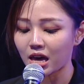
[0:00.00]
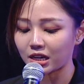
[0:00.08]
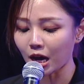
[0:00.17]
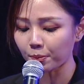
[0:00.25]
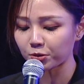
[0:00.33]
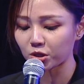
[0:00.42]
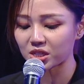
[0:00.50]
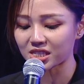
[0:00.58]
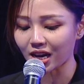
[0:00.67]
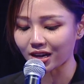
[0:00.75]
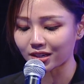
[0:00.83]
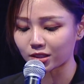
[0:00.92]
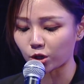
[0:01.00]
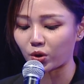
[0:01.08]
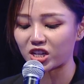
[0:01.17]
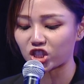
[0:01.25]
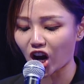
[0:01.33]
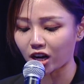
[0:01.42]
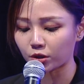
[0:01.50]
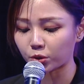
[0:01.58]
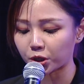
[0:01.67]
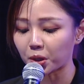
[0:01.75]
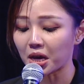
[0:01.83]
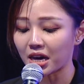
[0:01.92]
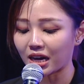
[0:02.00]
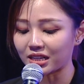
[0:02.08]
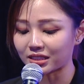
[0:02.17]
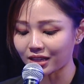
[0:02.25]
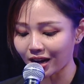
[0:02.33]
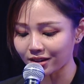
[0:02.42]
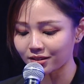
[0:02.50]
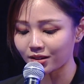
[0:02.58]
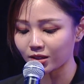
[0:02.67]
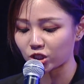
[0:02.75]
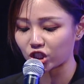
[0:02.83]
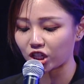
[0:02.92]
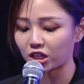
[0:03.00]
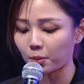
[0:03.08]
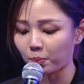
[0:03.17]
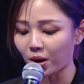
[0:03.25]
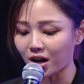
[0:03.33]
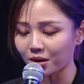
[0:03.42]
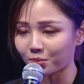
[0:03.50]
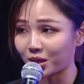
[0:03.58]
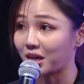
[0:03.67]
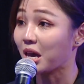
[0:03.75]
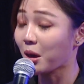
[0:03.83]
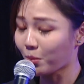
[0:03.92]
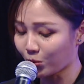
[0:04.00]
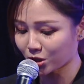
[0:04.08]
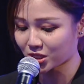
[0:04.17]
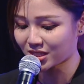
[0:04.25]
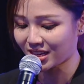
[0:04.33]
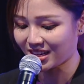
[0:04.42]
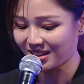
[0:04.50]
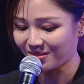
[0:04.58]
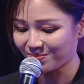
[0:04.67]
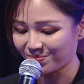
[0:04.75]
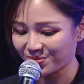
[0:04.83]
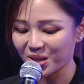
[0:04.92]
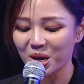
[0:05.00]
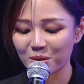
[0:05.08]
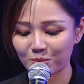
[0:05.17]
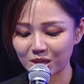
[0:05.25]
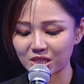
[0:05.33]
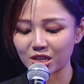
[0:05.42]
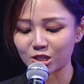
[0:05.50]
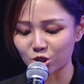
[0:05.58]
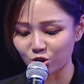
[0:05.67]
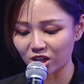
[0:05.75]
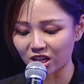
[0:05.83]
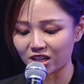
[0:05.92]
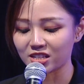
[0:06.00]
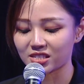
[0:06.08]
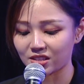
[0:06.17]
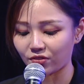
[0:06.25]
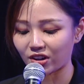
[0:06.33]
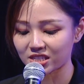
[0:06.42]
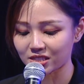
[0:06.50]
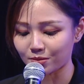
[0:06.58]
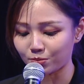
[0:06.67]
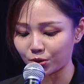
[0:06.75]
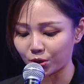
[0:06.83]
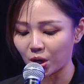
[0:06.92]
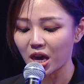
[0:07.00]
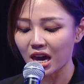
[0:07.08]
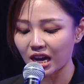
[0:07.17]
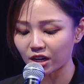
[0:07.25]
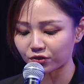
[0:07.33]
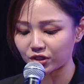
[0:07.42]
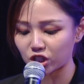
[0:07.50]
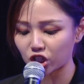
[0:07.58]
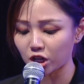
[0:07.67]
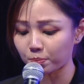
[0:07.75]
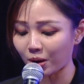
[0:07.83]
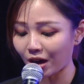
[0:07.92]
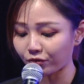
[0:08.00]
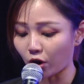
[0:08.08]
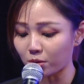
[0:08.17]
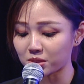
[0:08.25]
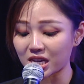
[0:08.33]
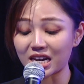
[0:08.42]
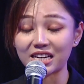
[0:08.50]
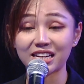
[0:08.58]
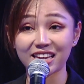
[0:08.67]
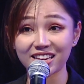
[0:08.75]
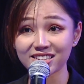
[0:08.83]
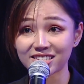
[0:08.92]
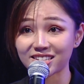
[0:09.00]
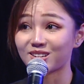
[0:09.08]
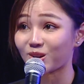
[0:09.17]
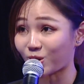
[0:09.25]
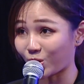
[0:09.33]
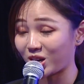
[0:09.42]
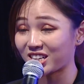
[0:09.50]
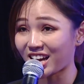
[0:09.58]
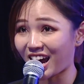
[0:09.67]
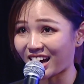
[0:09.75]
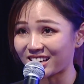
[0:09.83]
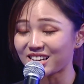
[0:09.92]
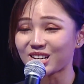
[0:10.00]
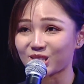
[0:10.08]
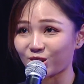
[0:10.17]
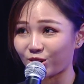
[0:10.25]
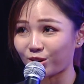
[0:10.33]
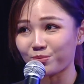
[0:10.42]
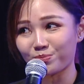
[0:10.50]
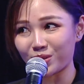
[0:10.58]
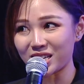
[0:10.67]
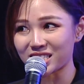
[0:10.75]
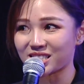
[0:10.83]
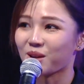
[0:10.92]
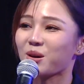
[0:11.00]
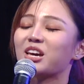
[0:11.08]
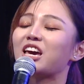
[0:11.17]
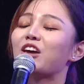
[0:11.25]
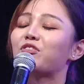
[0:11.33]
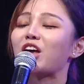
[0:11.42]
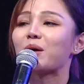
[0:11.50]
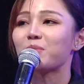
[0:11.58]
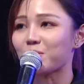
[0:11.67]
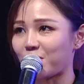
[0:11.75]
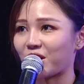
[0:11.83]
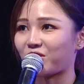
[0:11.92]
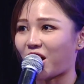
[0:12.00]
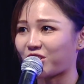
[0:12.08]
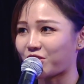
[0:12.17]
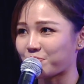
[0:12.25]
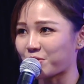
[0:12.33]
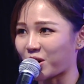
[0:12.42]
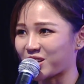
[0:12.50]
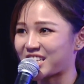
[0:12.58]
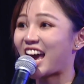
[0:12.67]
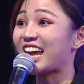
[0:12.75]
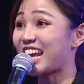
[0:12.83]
Deputy Secretary General in Technology Department, MOSTI. Mr. Sreedhar Sivasambu, Head of Digital Platforms in Yinson, GreenTech. So please give them a big round of applause and